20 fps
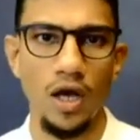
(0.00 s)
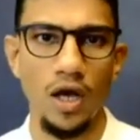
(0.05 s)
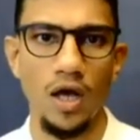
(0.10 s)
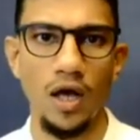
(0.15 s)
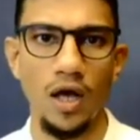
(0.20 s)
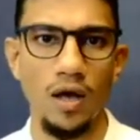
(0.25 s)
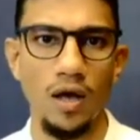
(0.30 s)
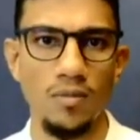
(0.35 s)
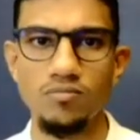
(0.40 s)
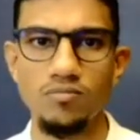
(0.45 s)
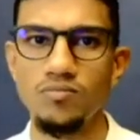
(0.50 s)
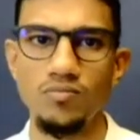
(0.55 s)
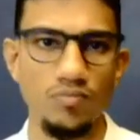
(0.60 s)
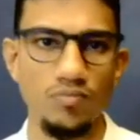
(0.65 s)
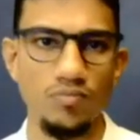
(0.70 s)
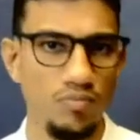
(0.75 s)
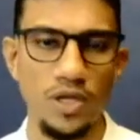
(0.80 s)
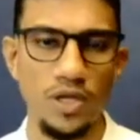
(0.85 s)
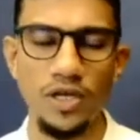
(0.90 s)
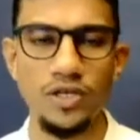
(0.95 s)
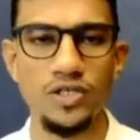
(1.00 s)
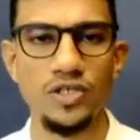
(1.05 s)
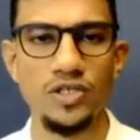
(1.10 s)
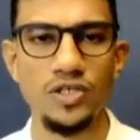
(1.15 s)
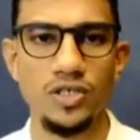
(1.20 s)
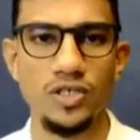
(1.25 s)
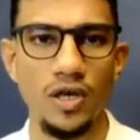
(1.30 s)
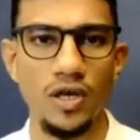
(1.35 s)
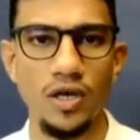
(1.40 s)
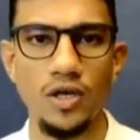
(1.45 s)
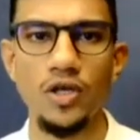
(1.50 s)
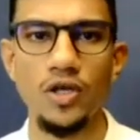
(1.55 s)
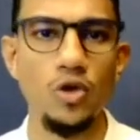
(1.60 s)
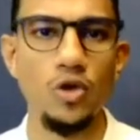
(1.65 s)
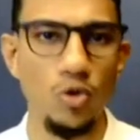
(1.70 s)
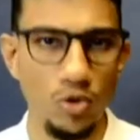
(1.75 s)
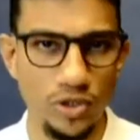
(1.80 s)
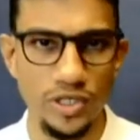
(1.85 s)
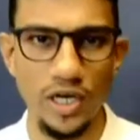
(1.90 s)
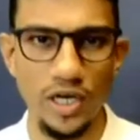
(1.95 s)
uh, please
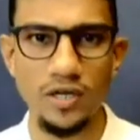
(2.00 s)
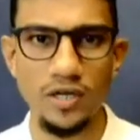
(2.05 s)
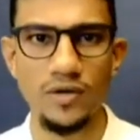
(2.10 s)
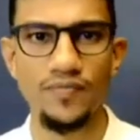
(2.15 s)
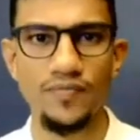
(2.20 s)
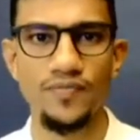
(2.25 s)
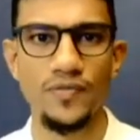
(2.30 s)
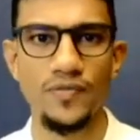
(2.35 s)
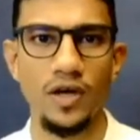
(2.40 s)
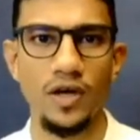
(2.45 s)
use it.